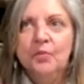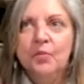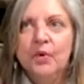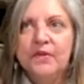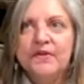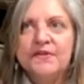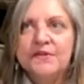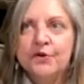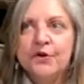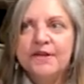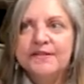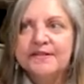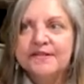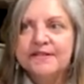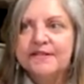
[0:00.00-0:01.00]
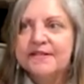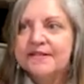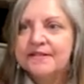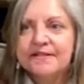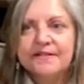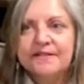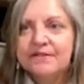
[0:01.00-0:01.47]
with a serious
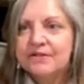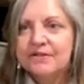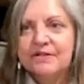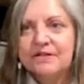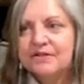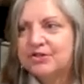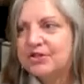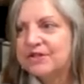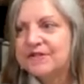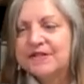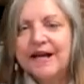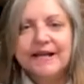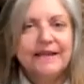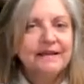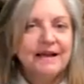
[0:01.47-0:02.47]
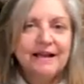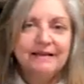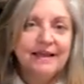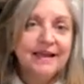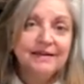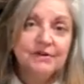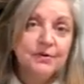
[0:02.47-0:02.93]
disease is just, I
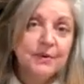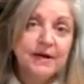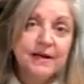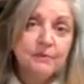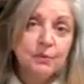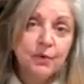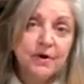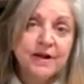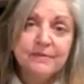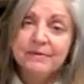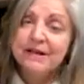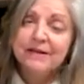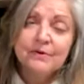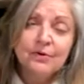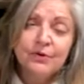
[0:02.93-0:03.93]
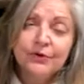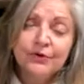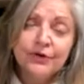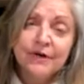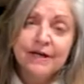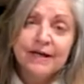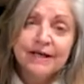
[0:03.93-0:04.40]
can't do it anymore. And I'm getting
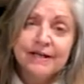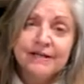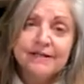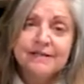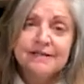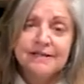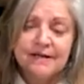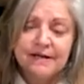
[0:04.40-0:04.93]
older, and